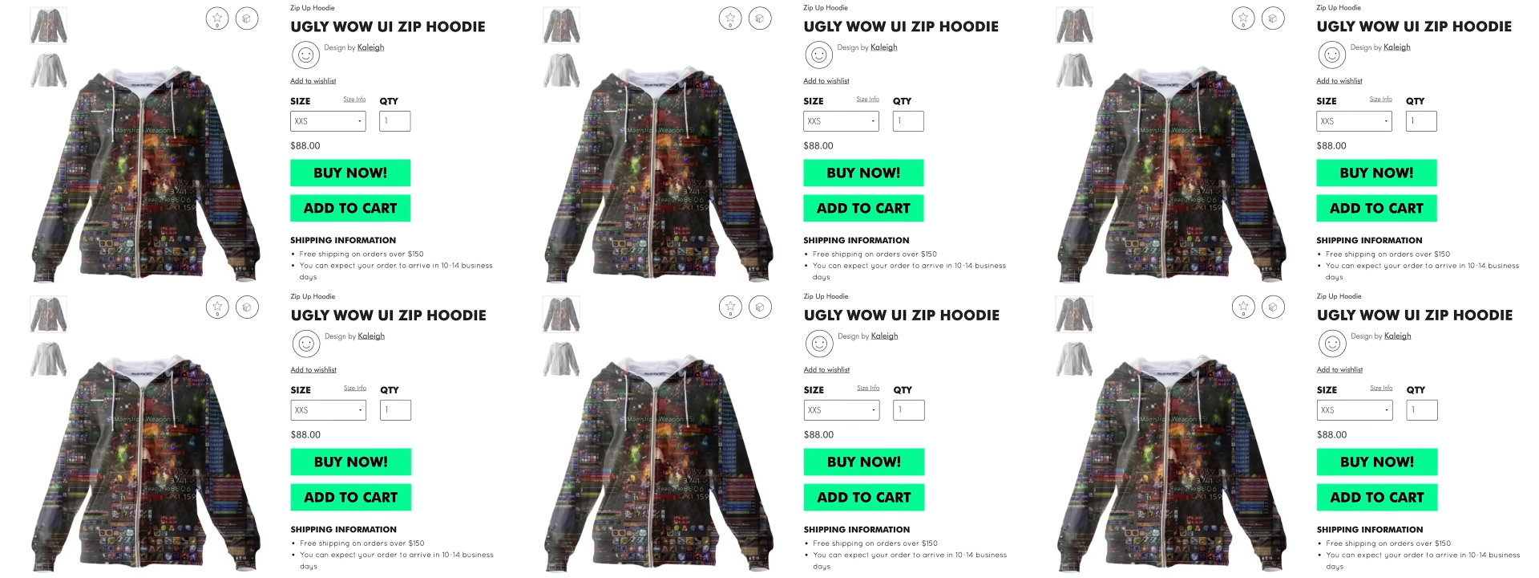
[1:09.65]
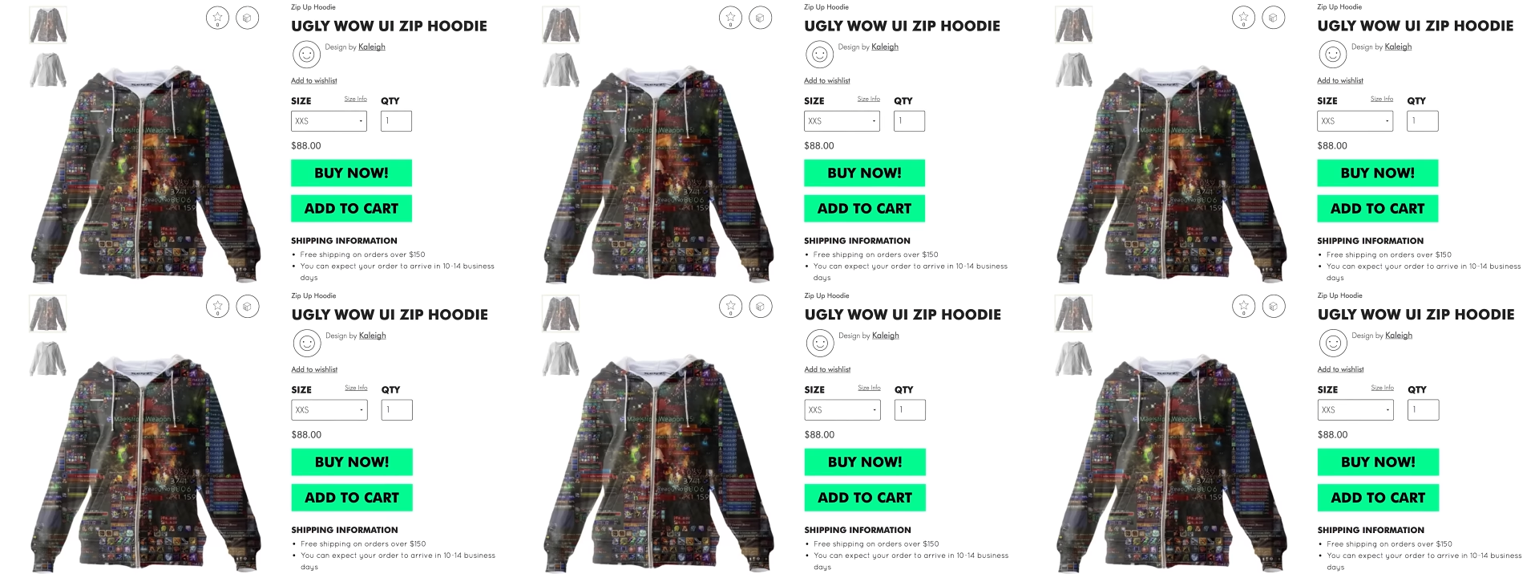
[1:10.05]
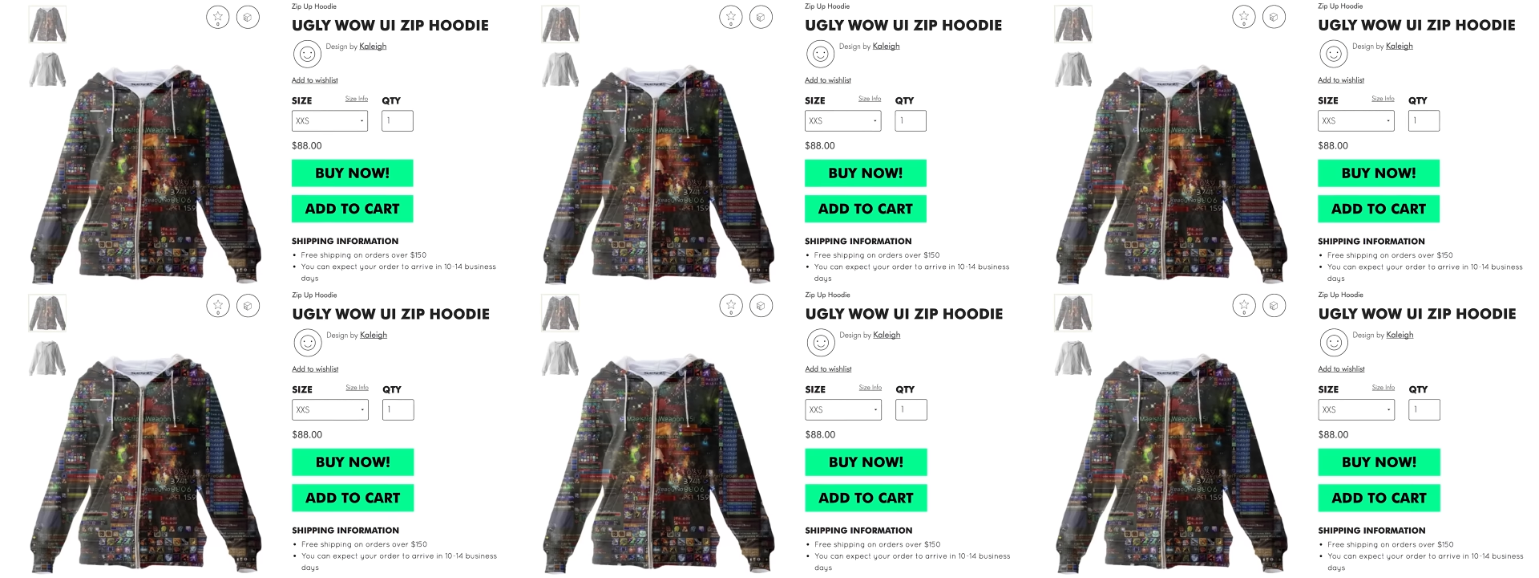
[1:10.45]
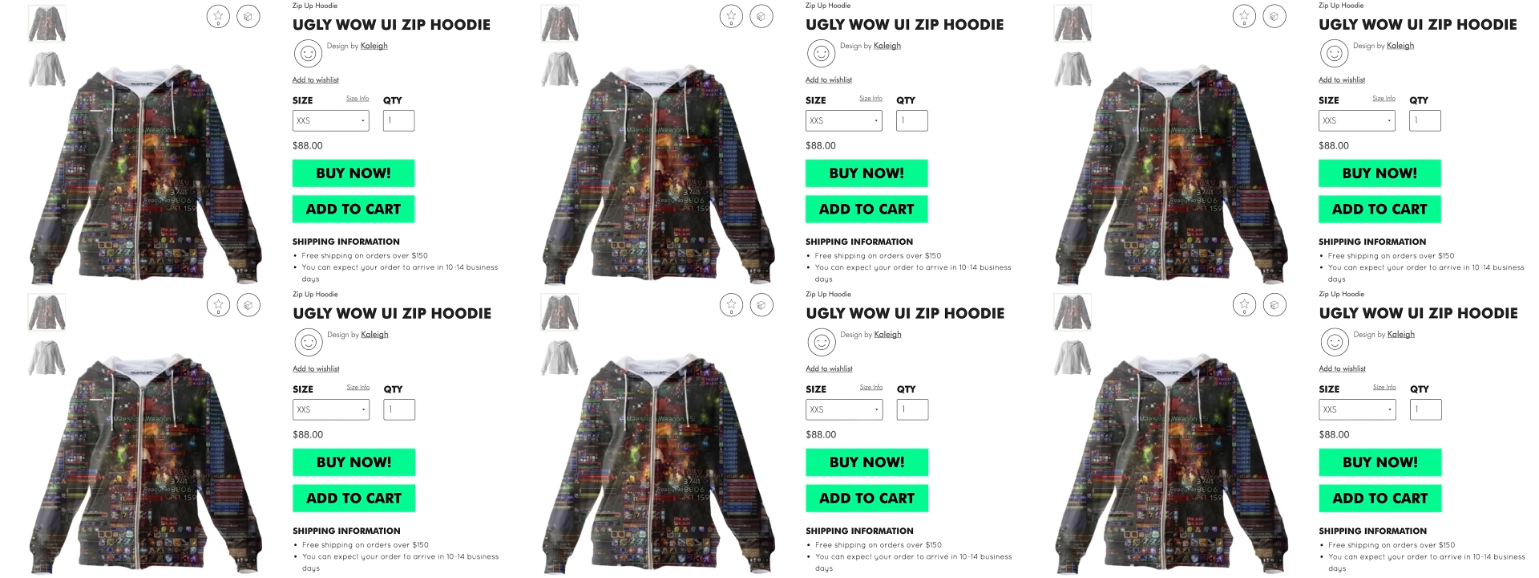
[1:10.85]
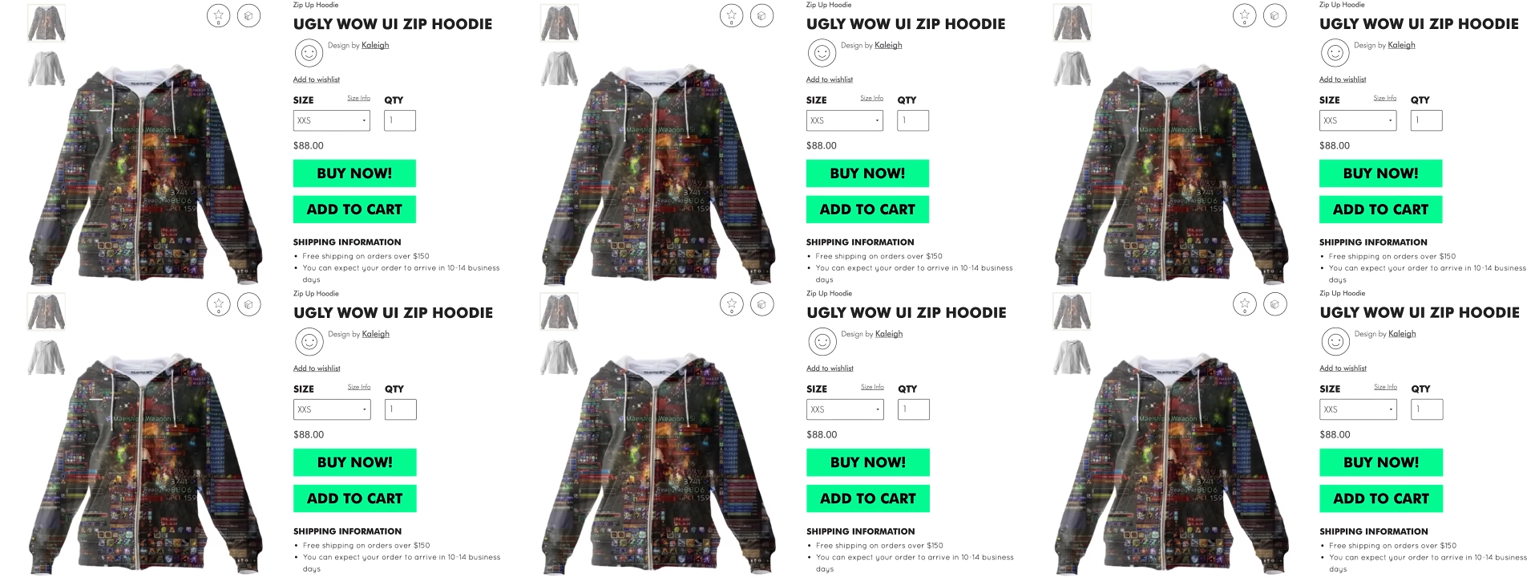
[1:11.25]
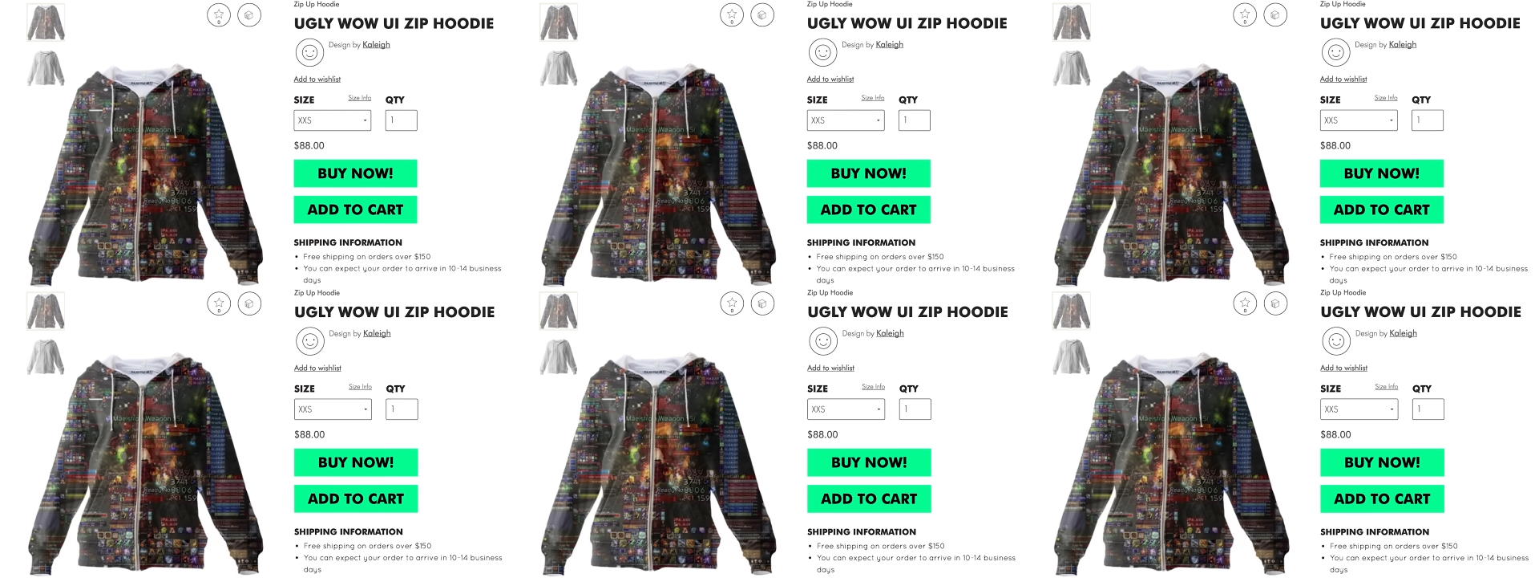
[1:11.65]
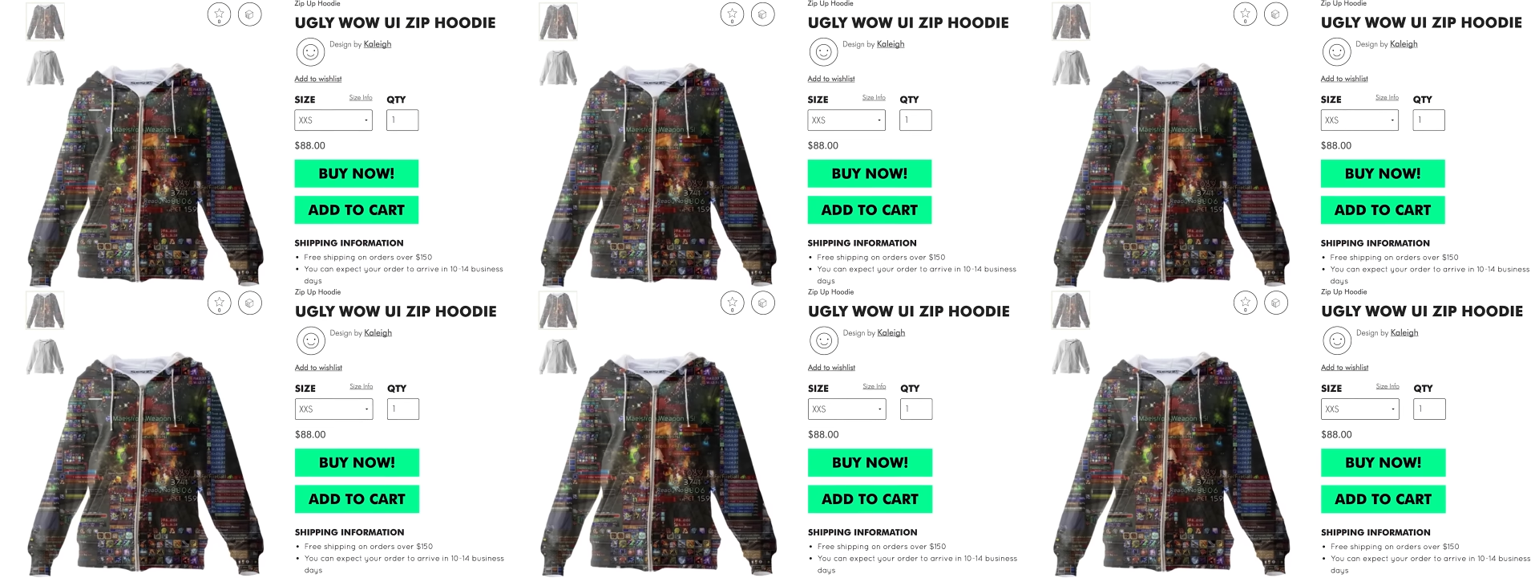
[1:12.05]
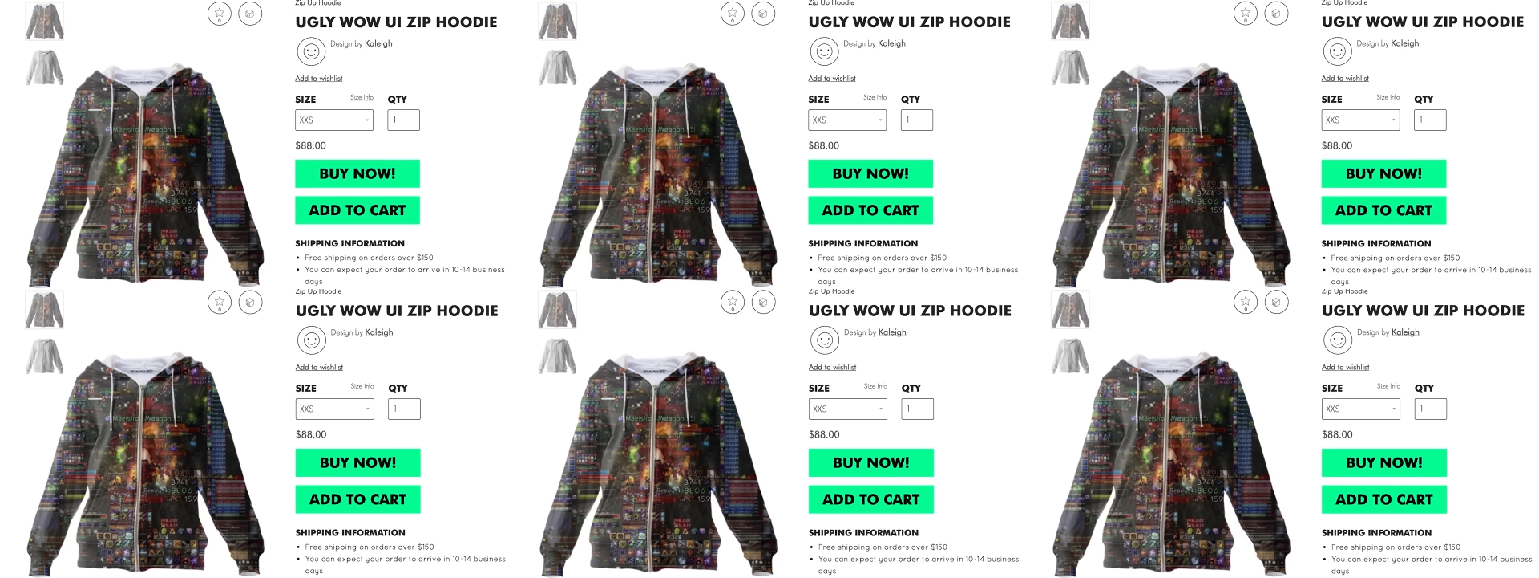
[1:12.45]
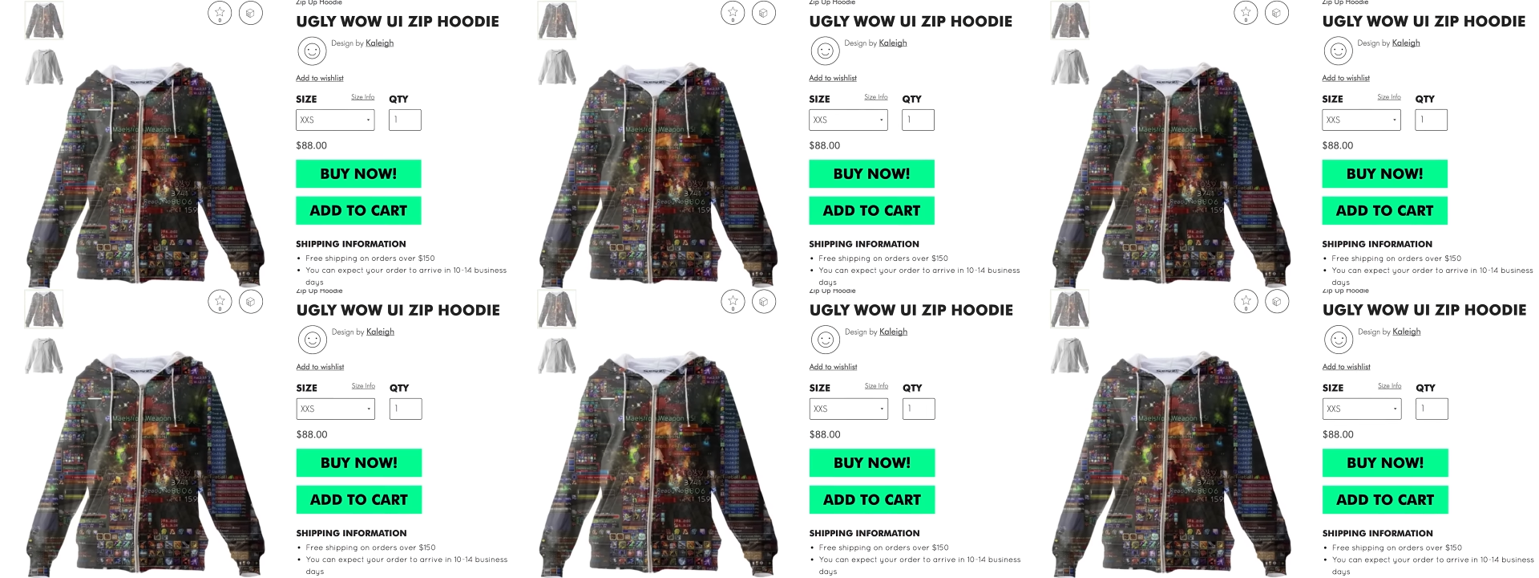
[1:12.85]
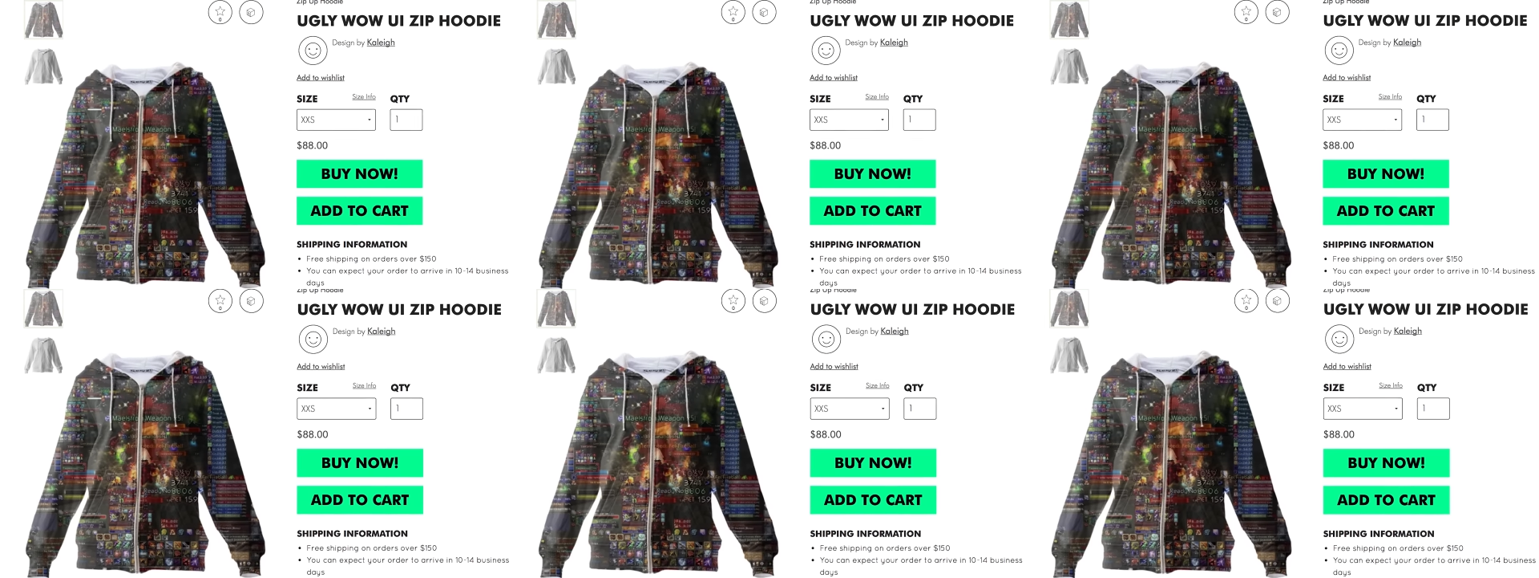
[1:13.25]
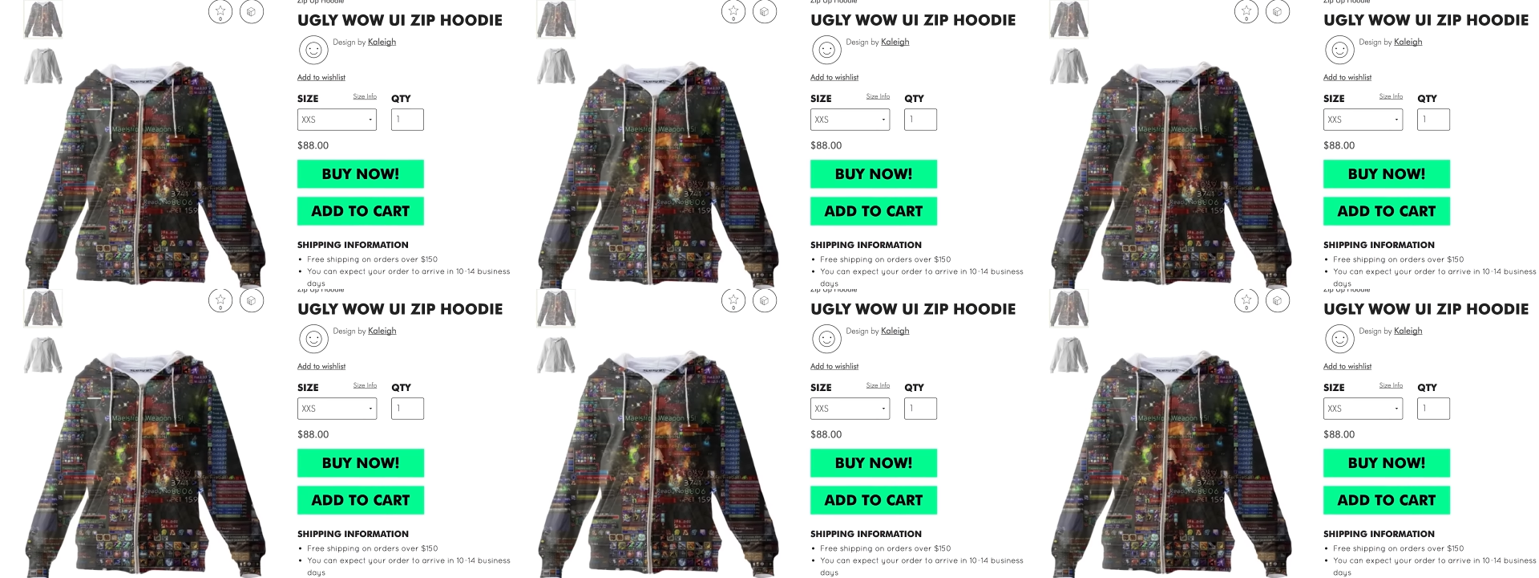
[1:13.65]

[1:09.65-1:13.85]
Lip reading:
Nobody's mouth can be seen.